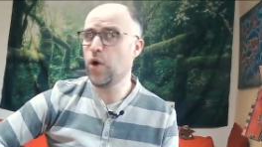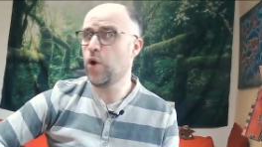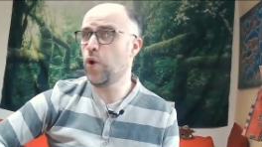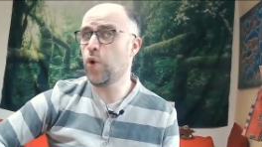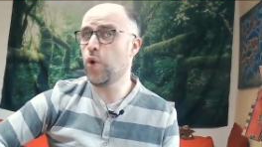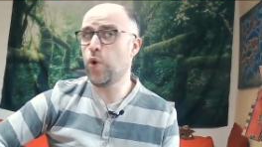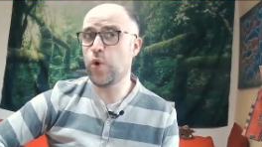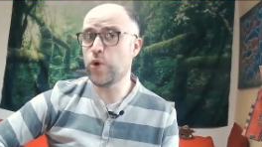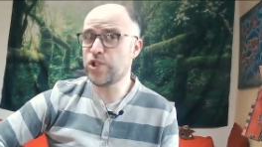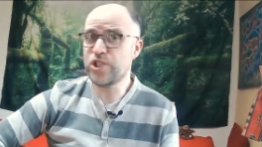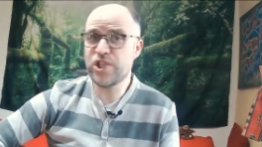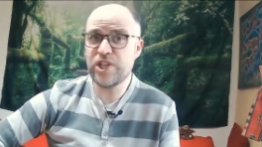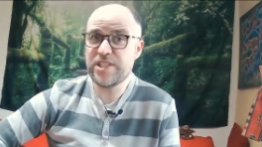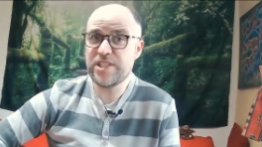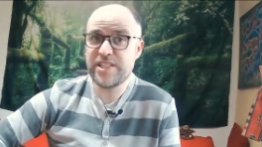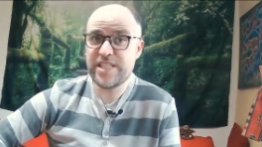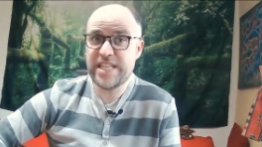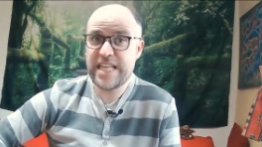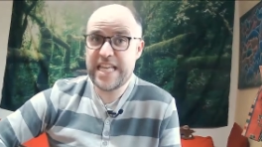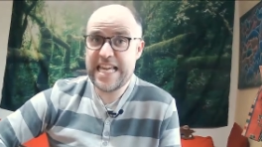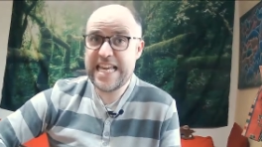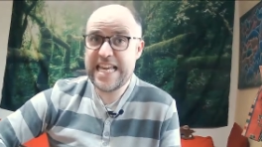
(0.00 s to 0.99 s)
or just
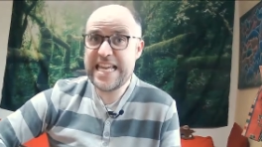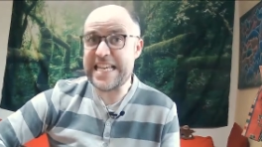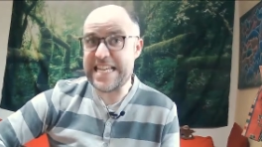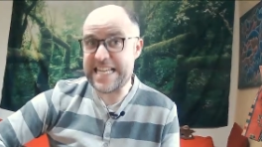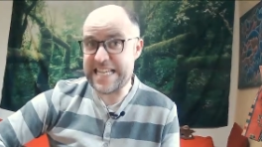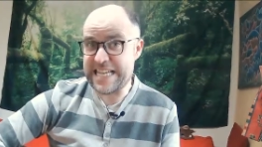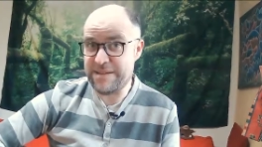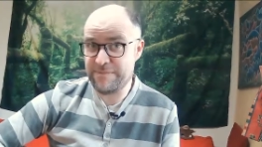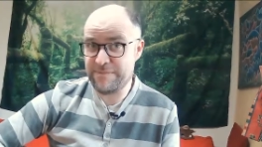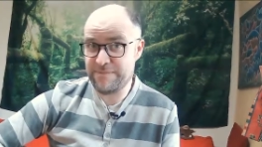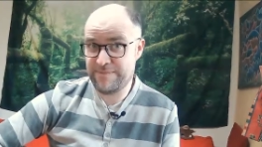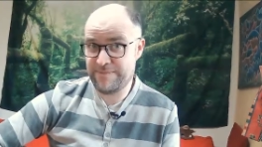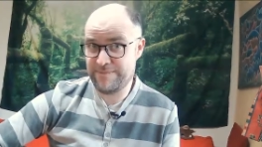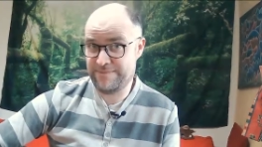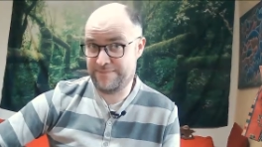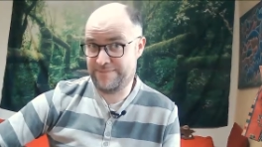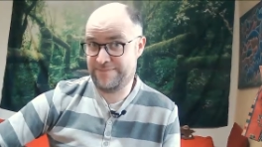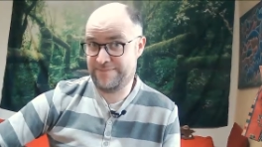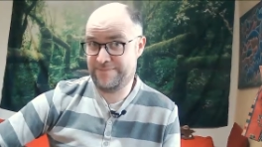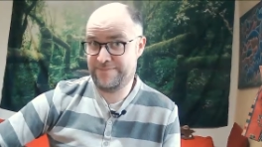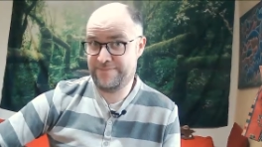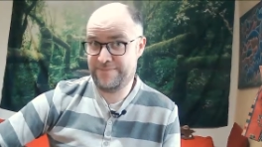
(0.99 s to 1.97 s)
E,
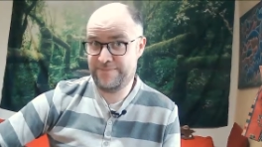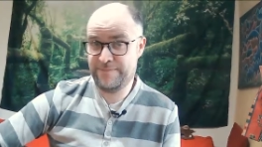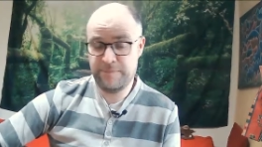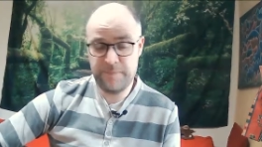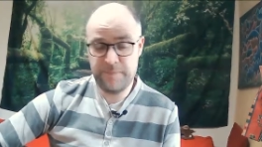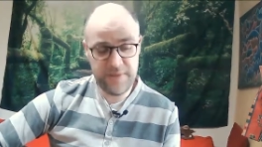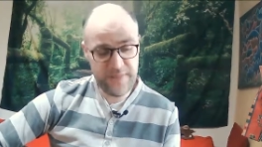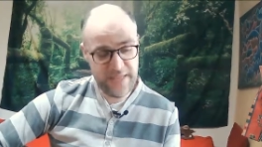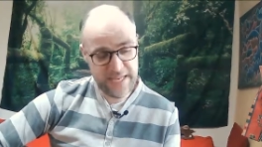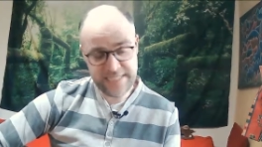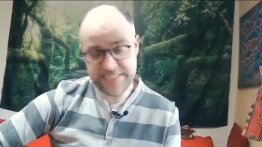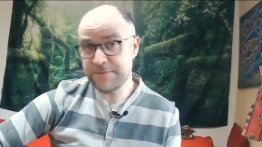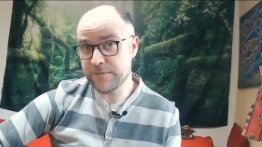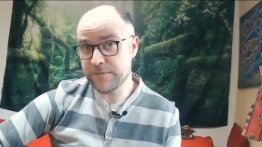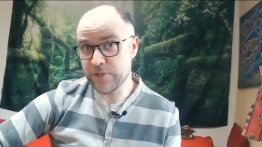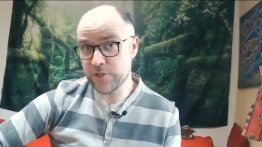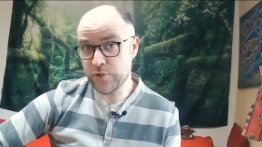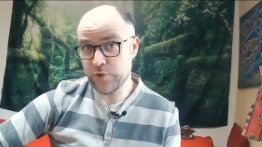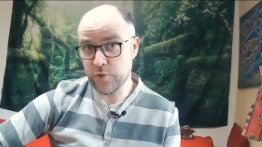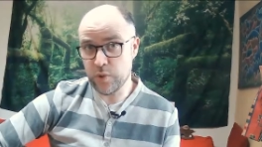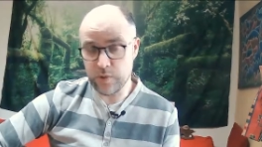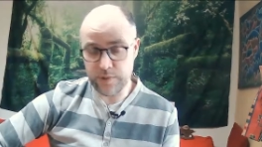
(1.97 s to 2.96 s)
but they're different
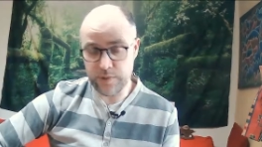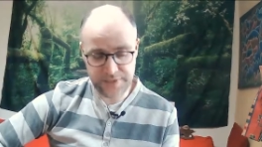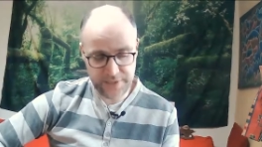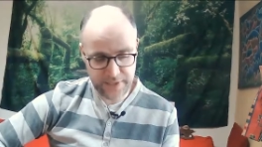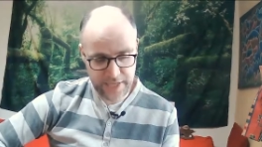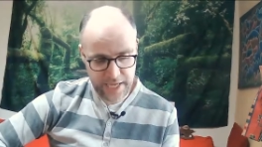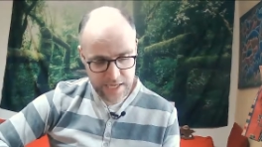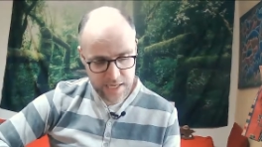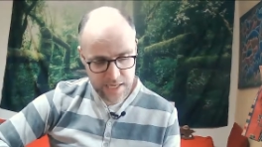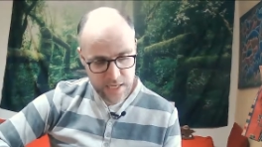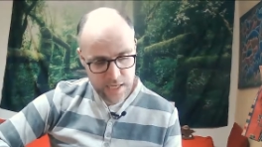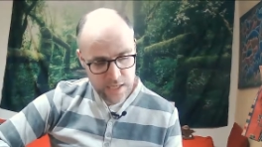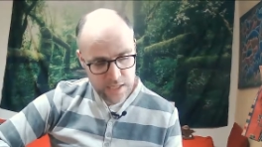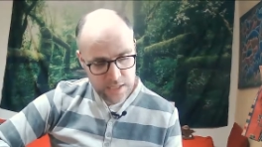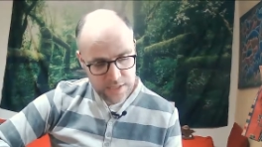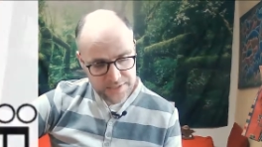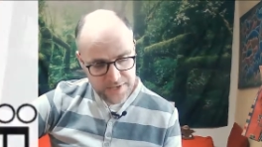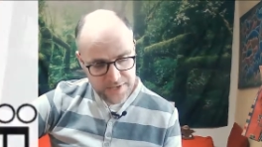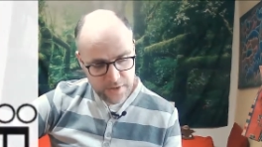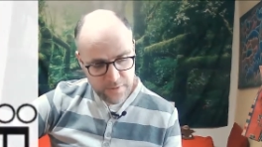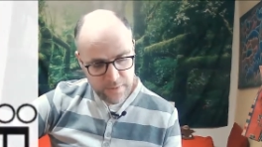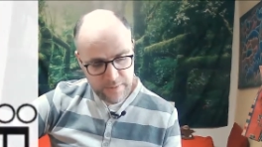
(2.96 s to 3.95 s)
chords, okay?
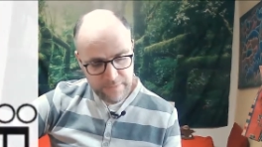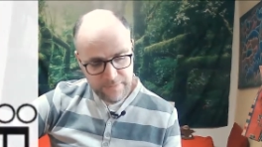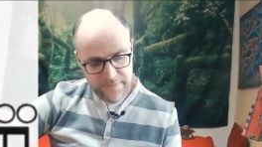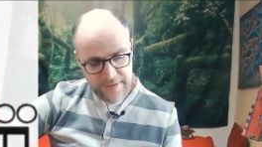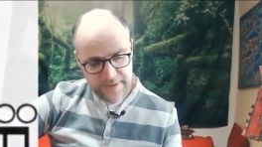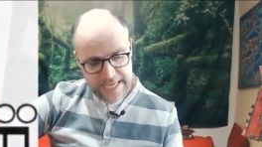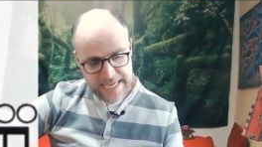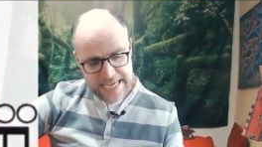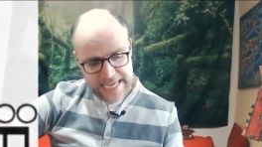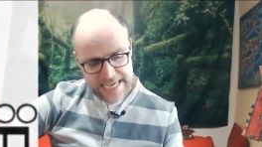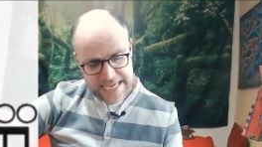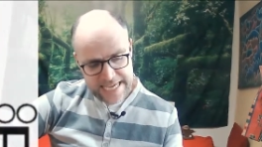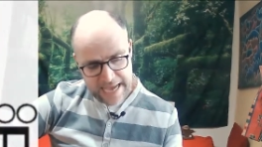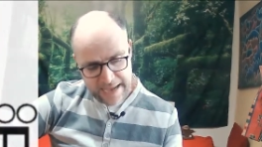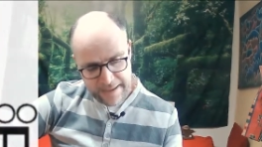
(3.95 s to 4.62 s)
So for E